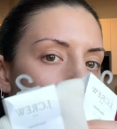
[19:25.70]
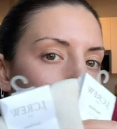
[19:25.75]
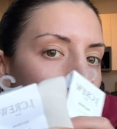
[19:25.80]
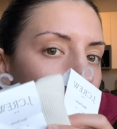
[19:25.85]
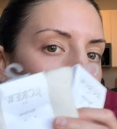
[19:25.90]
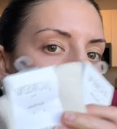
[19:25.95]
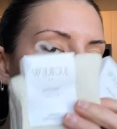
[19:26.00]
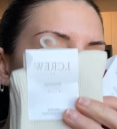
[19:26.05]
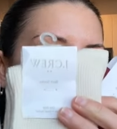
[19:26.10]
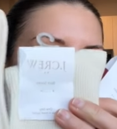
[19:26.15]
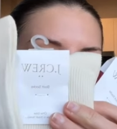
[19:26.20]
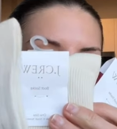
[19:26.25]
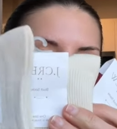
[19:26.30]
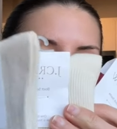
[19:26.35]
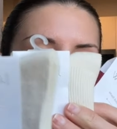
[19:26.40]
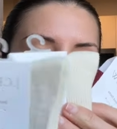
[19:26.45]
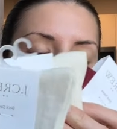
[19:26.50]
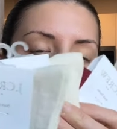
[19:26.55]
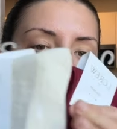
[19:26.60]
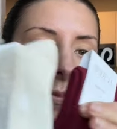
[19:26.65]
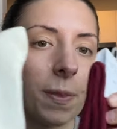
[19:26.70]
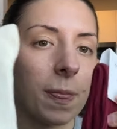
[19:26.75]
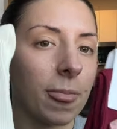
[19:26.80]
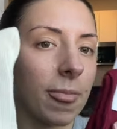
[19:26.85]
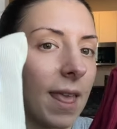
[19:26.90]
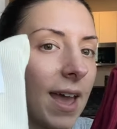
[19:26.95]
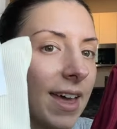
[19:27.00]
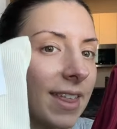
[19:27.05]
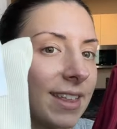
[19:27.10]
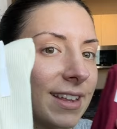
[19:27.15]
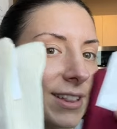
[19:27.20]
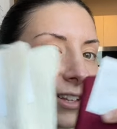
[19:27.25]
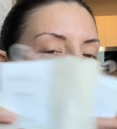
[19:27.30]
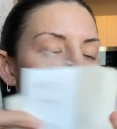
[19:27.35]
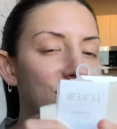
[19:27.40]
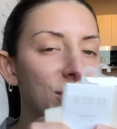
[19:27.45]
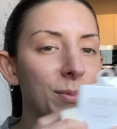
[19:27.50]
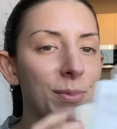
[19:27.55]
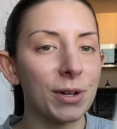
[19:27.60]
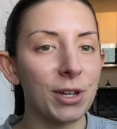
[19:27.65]
but I think they're
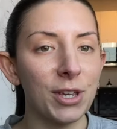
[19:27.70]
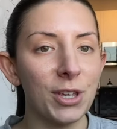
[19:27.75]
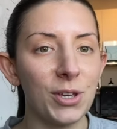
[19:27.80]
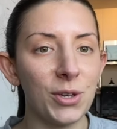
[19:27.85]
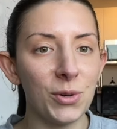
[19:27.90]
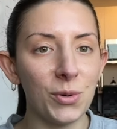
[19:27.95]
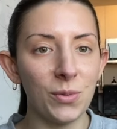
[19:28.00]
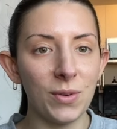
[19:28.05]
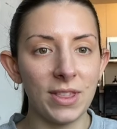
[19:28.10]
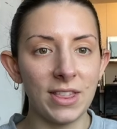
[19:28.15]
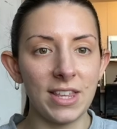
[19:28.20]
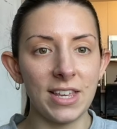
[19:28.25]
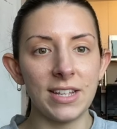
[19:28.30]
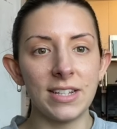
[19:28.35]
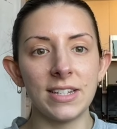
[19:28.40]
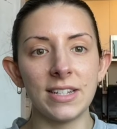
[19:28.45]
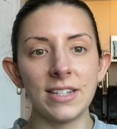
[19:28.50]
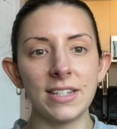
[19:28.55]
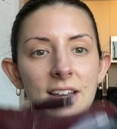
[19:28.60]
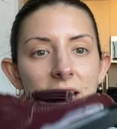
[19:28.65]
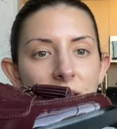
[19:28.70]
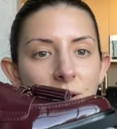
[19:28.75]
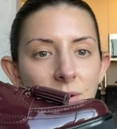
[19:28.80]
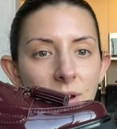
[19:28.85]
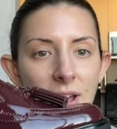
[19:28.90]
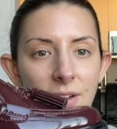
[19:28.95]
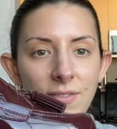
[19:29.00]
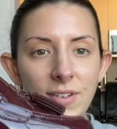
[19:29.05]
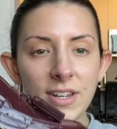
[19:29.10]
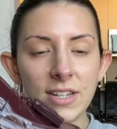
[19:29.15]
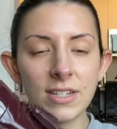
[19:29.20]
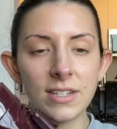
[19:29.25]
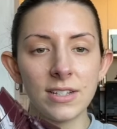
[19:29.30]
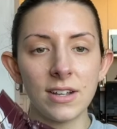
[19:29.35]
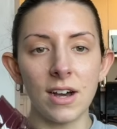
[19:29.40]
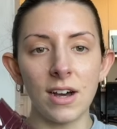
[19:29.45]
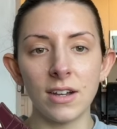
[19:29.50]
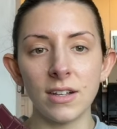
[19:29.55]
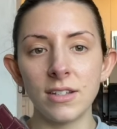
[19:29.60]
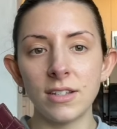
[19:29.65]
super cute with these because I don't have any
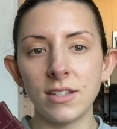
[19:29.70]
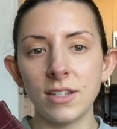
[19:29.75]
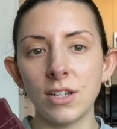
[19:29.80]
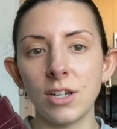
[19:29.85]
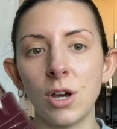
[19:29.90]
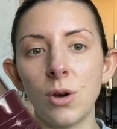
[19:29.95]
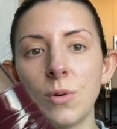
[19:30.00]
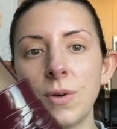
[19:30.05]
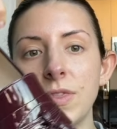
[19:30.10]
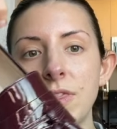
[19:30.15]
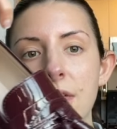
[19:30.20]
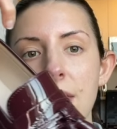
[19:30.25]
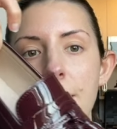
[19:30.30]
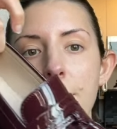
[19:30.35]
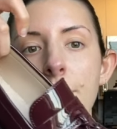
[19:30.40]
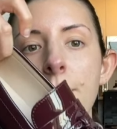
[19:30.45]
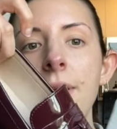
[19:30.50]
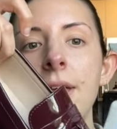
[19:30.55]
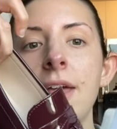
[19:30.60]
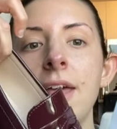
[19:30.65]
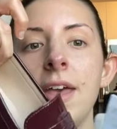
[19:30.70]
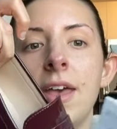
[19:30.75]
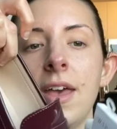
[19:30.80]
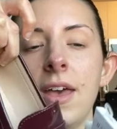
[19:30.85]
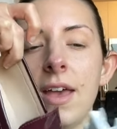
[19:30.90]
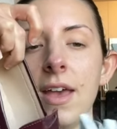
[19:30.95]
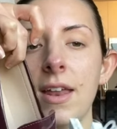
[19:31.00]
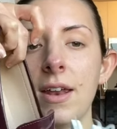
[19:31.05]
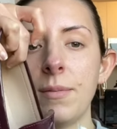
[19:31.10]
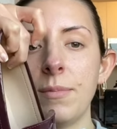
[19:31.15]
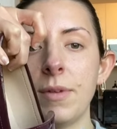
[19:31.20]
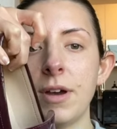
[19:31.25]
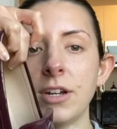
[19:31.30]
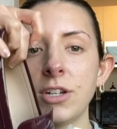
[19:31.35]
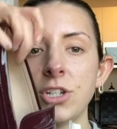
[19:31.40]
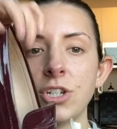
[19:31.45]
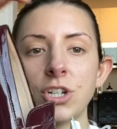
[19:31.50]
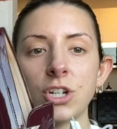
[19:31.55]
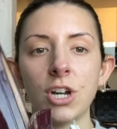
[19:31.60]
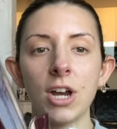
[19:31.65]
socks to go with them and I'm
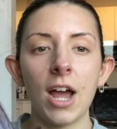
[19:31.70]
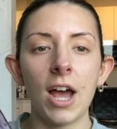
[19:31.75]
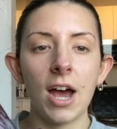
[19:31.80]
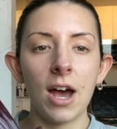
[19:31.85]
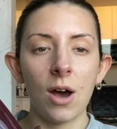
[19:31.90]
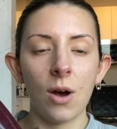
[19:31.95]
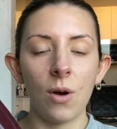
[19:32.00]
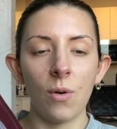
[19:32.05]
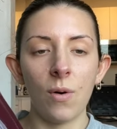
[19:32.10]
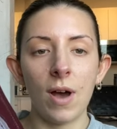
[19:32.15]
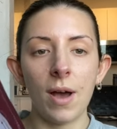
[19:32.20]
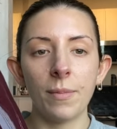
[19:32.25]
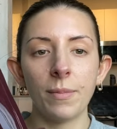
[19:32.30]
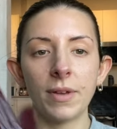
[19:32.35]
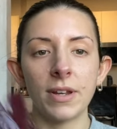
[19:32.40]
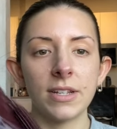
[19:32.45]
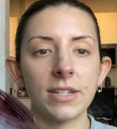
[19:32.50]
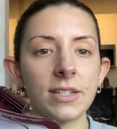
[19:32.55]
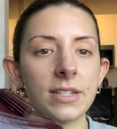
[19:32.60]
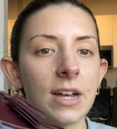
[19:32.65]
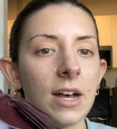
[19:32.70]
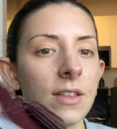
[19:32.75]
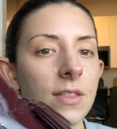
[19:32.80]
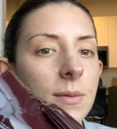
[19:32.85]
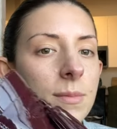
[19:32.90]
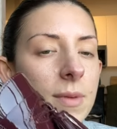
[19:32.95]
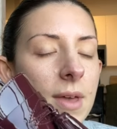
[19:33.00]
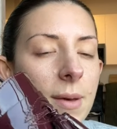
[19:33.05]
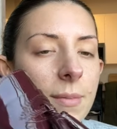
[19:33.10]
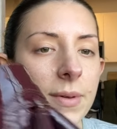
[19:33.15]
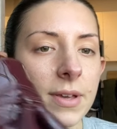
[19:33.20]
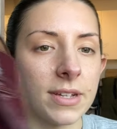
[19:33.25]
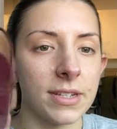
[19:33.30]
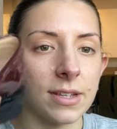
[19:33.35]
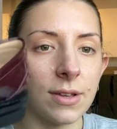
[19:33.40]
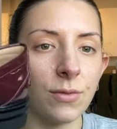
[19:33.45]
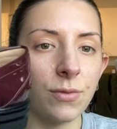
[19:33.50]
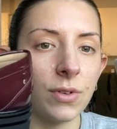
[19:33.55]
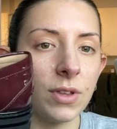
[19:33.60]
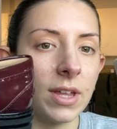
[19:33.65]
not sure how I'm gonna style them yet because
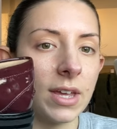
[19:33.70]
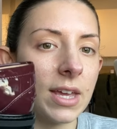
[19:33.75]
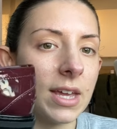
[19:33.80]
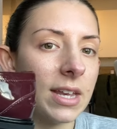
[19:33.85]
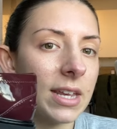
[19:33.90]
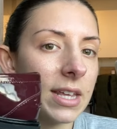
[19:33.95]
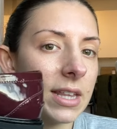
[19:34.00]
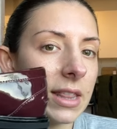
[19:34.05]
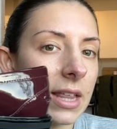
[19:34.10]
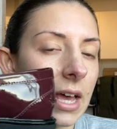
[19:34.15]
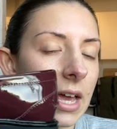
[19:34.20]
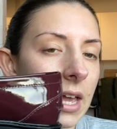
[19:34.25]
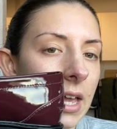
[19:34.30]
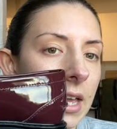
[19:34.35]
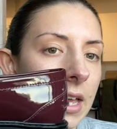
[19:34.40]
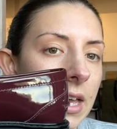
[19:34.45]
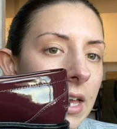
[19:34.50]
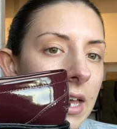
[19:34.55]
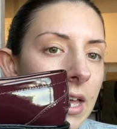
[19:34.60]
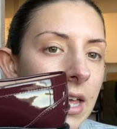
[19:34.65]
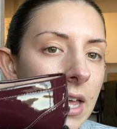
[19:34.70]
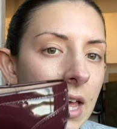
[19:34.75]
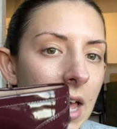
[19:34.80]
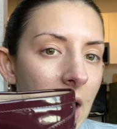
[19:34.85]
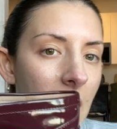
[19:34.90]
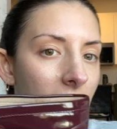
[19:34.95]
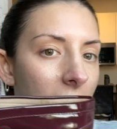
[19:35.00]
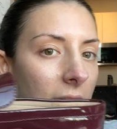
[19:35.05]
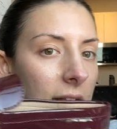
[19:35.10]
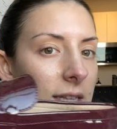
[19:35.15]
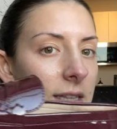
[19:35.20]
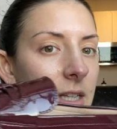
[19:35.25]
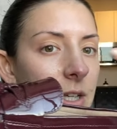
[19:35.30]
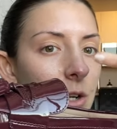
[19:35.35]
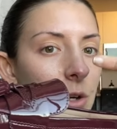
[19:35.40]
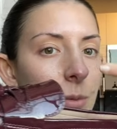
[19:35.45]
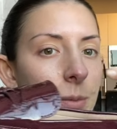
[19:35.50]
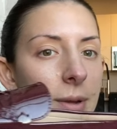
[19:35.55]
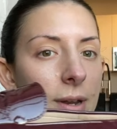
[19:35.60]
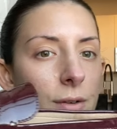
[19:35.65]
I feel like I need like a
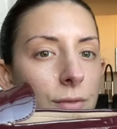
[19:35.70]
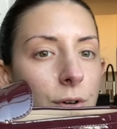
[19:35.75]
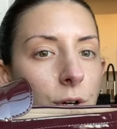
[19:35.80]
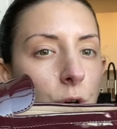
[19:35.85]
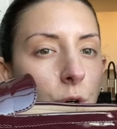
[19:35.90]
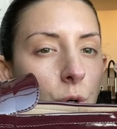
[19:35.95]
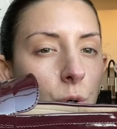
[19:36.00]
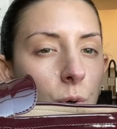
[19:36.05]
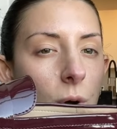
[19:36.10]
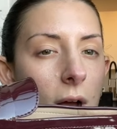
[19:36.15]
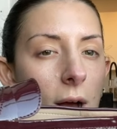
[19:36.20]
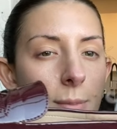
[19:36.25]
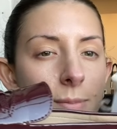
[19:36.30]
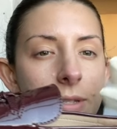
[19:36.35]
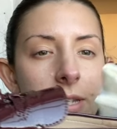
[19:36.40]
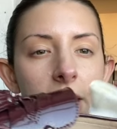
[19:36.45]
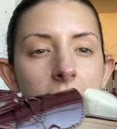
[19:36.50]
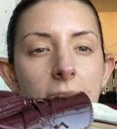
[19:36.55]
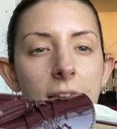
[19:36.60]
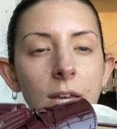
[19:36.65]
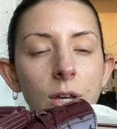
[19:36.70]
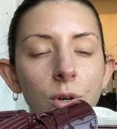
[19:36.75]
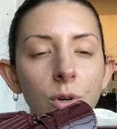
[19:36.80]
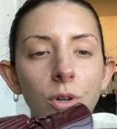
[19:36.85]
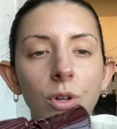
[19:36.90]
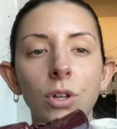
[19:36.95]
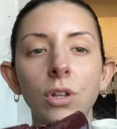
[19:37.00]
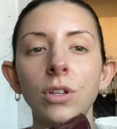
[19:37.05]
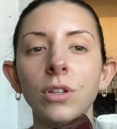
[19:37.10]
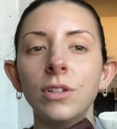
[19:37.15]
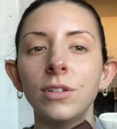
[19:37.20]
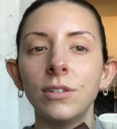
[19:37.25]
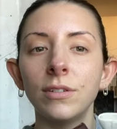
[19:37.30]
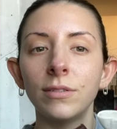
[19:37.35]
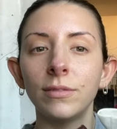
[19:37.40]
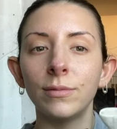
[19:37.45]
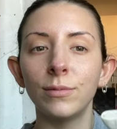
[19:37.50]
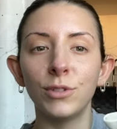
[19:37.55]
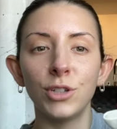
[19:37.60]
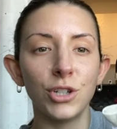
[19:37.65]
little bit of a cropped ankle
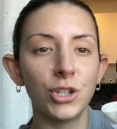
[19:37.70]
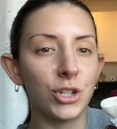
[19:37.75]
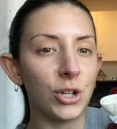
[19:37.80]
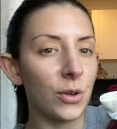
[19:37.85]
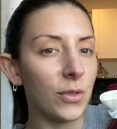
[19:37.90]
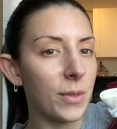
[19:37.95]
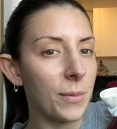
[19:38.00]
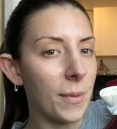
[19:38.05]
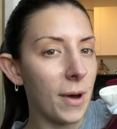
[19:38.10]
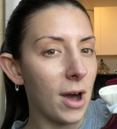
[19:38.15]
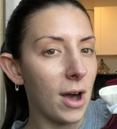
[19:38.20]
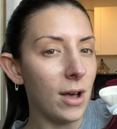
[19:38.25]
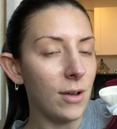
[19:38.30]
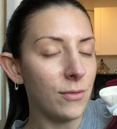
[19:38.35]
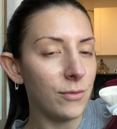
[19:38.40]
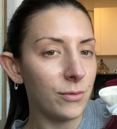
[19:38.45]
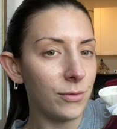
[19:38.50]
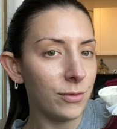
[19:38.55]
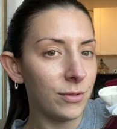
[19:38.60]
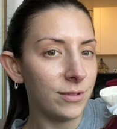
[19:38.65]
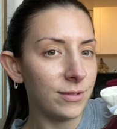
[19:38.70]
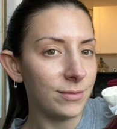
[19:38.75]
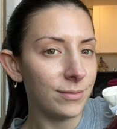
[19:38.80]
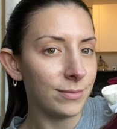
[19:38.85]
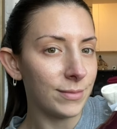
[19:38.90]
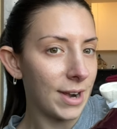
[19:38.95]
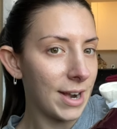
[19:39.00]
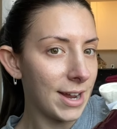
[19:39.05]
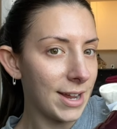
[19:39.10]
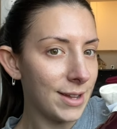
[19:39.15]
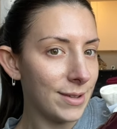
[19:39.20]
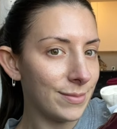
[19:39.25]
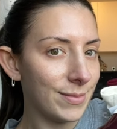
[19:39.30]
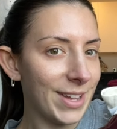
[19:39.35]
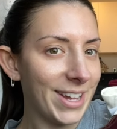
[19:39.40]
to show them off, right?